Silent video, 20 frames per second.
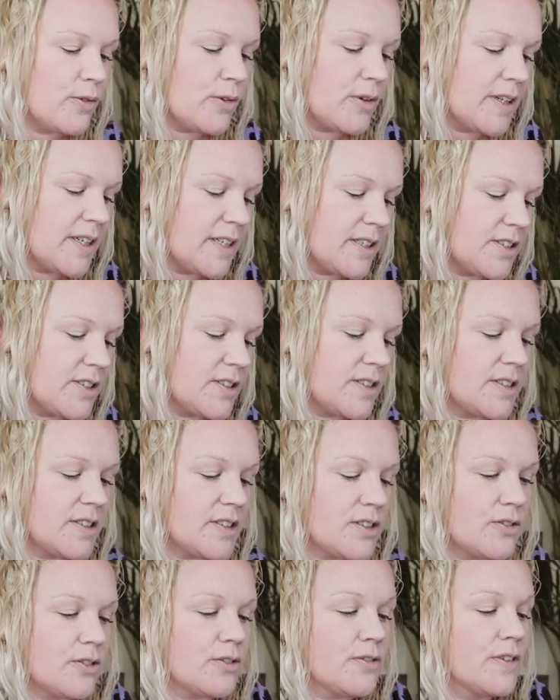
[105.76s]
of water here just
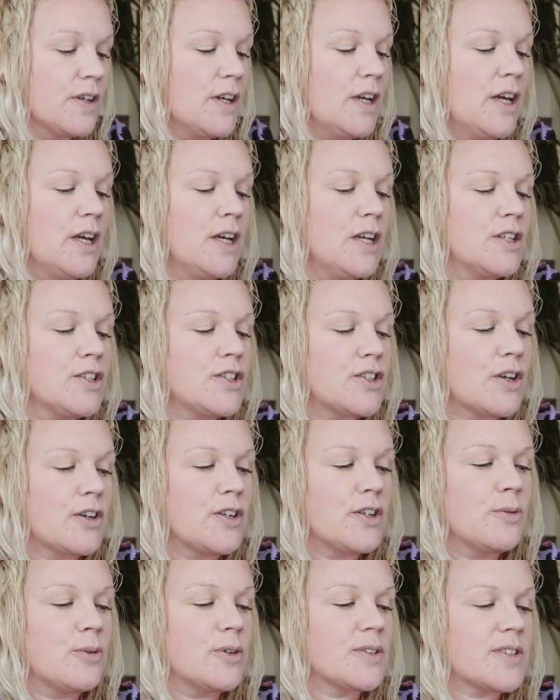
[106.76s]
to sort of show
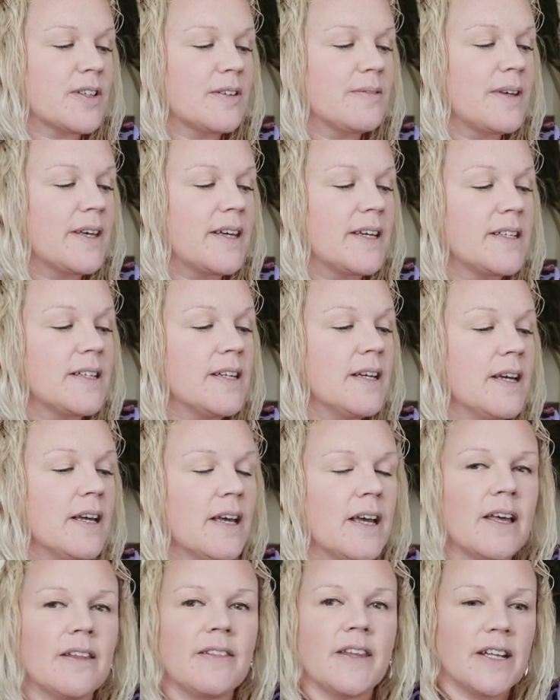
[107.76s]
you what I mean
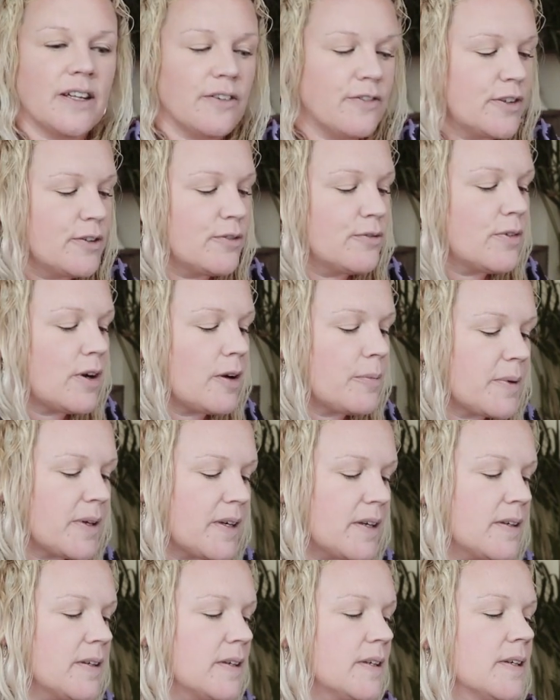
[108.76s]
and then if you rub
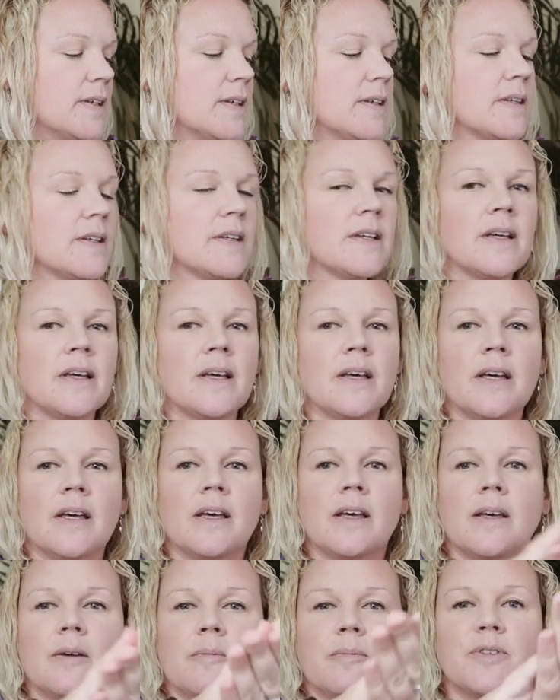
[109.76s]
it
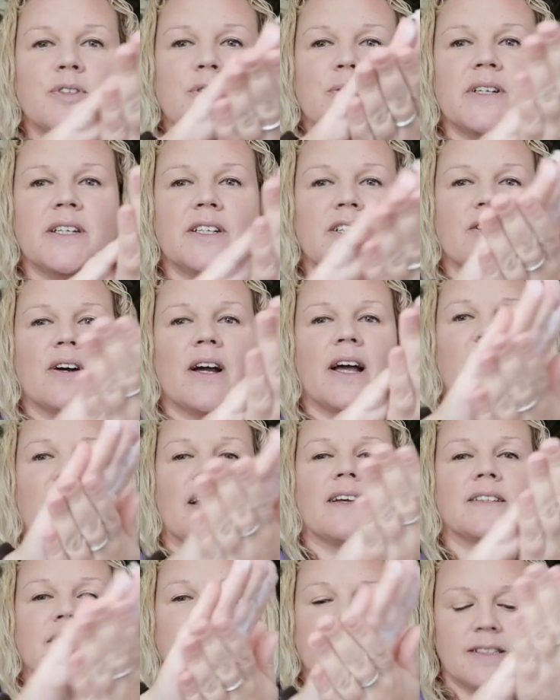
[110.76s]
between your
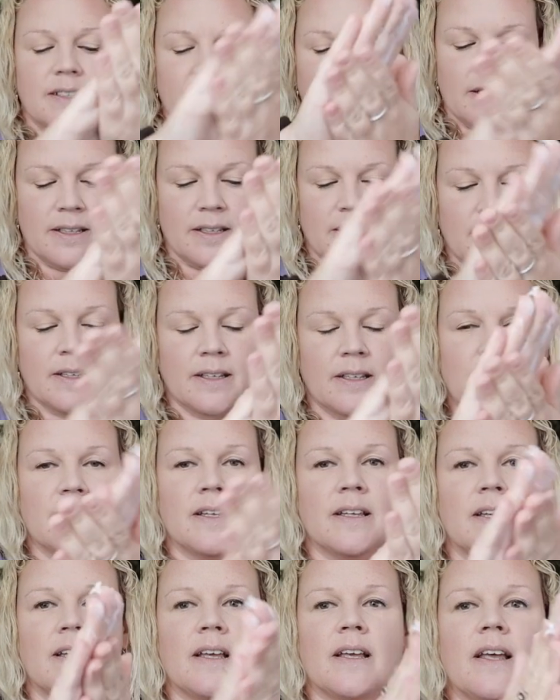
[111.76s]
hands
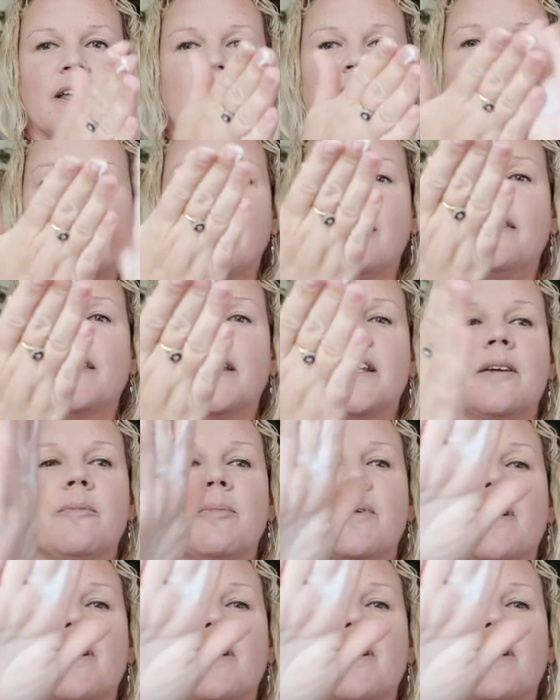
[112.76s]
then it